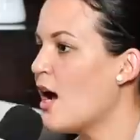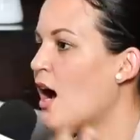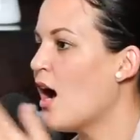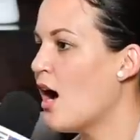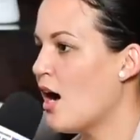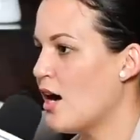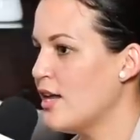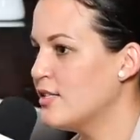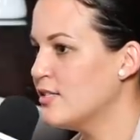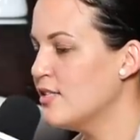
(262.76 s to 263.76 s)
It's, ah, it's
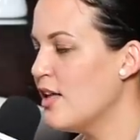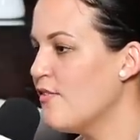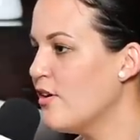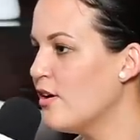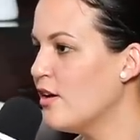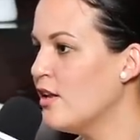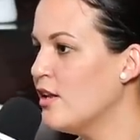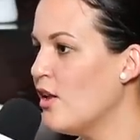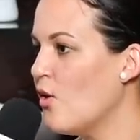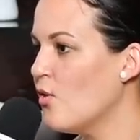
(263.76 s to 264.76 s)
yeah, never so
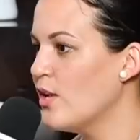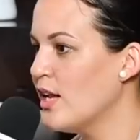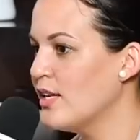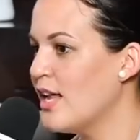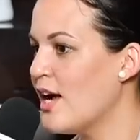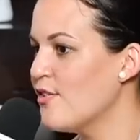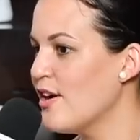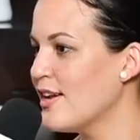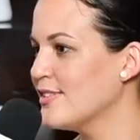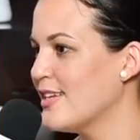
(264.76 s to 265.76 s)
loud and
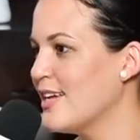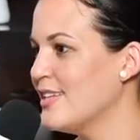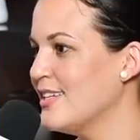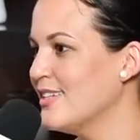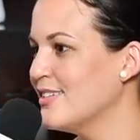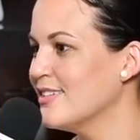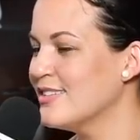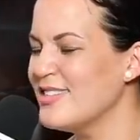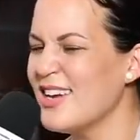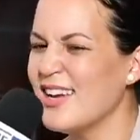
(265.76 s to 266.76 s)
direct and you know,
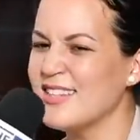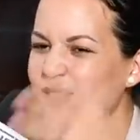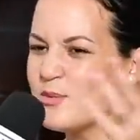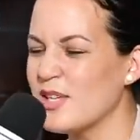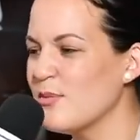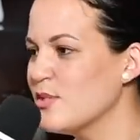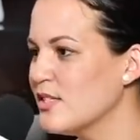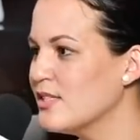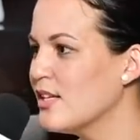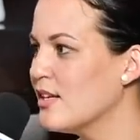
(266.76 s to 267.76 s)
mm. yeah, sometimes
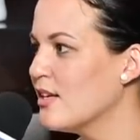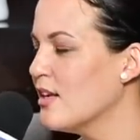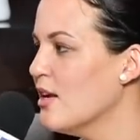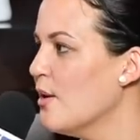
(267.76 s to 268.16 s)
you da, da, da.